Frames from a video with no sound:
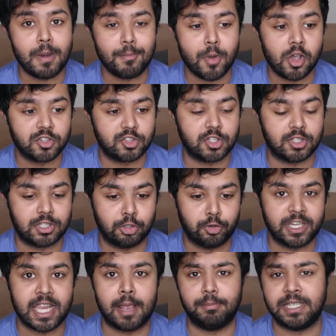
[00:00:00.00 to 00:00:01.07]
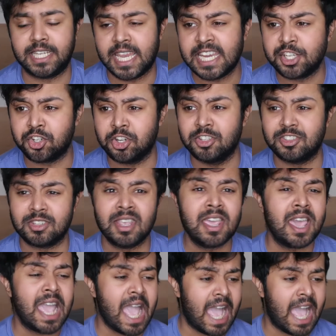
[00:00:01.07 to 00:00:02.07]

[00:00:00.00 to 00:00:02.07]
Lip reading: on my master's degree applications,